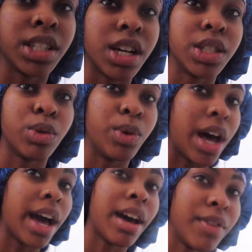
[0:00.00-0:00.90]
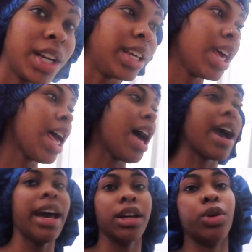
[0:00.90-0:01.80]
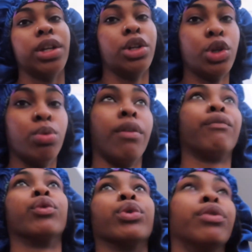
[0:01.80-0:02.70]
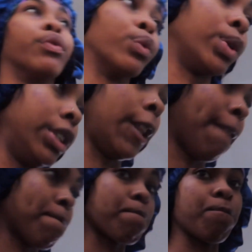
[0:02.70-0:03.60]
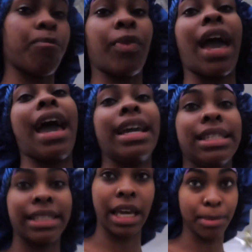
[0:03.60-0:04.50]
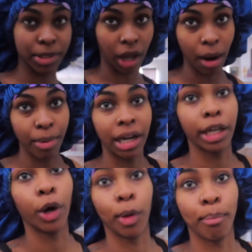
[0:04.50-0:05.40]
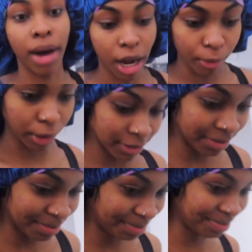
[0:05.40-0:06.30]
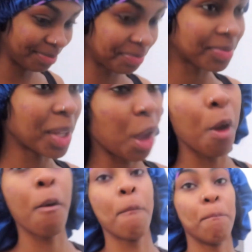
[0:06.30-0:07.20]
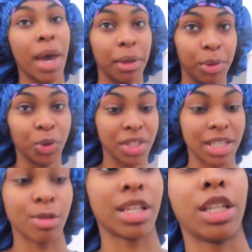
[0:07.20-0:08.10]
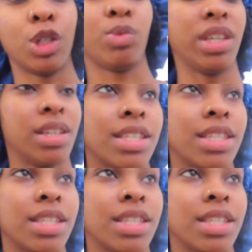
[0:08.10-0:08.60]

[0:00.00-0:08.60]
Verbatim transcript: turn twenty-one. I got really, I gotta go get a new one for real, for real. ASAP. So I'll probably go tomorrow. Maybe or sometime this week. Cause